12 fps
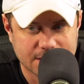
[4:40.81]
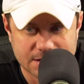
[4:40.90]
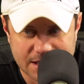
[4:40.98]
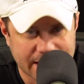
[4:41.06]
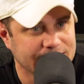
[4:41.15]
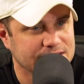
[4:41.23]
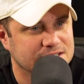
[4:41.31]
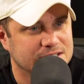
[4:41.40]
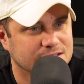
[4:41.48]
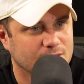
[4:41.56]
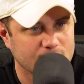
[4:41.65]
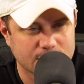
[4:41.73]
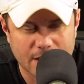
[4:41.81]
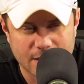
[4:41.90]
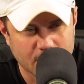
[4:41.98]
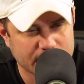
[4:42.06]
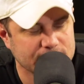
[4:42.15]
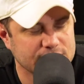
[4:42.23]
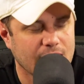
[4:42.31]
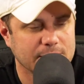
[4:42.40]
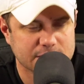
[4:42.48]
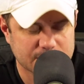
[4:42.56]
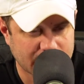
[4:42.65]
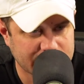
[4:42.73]
is his. Quit trying to win the
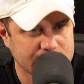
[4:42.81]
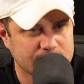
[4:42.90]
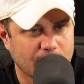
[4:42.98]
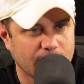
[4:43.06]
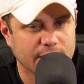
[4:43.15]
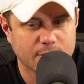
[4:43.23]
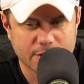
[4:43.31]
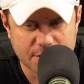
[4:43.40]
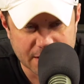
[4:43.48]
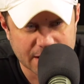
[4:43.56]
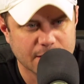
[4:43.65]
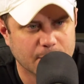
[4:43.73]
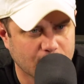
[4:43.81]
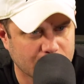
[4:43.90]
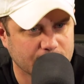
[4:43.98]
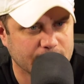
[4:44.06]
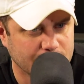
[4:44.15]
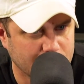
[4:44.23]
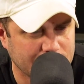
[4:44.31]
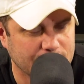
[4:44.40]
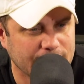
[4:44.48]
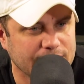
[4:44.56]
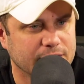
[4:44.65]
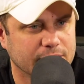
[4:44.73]
job. Just play it smart. And when you need to pull, when you,
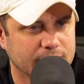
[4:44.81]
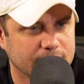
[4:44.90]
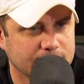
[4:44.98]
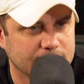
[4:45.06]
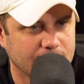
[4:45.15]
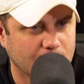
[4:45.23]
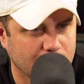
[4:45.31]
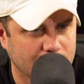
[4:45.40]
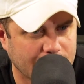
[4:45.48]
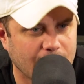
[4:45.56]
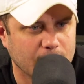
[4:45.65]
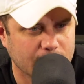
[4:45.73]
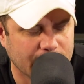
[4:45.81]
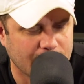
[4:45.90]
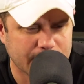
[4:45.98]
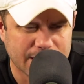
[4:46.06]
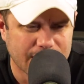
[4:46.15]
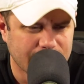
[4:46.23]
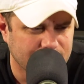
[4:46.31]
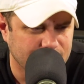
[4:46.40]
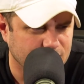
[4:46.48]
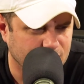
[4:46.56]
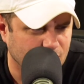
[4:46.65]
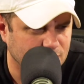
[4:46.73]
when you need to, you know, pull it out, pull it out. But
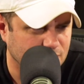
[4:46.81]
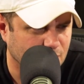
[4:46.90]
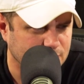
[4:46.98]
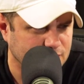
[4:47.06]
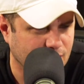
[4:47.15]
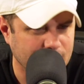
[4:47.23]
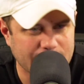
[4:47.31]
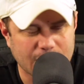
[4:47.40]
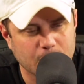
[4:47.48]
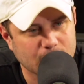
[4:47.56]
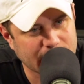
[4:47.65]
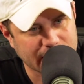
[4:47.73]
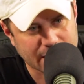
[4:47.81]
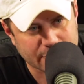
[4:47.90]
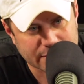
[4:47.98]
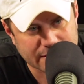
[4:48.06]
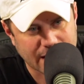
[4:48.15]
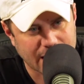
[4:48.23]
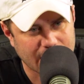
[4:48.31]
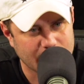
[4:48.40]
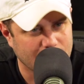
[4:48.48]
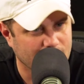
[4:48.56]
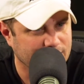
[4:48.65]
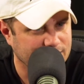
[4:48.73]
don't don't be trying to make a play every
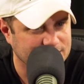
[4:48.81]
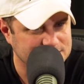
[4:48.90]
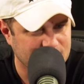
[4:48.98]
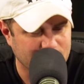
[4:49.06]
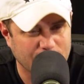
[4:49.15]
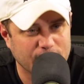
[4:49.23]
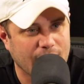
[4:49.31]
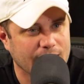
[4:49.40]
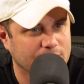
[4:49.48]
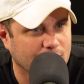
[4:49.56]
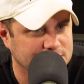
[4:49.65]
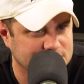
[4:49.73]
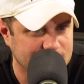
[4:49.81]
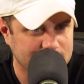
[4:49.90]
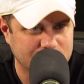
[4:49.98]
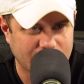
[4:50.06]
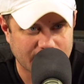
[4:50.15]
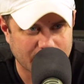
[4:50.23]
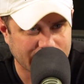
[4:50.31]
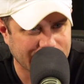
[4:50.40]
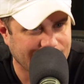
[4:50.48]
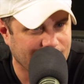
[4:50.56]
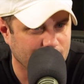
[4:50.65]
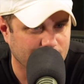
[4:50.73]
time and all that kind of stuff. Or five yards deep, trying to
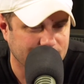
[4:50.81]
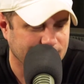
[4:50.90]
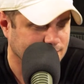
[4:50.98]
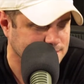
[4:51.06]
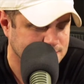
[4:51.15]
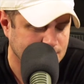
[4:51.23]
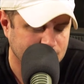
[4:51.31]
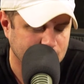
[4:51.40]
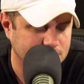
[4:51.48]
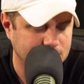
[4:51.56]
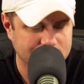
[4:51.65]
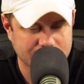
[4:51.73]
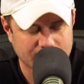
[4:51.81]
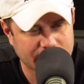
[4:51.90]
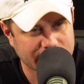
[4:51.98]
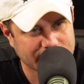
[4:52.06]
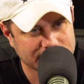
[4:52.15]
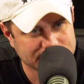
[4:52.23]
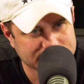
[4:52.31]
bring it out, all that kind of stuff. Don't don't do all that.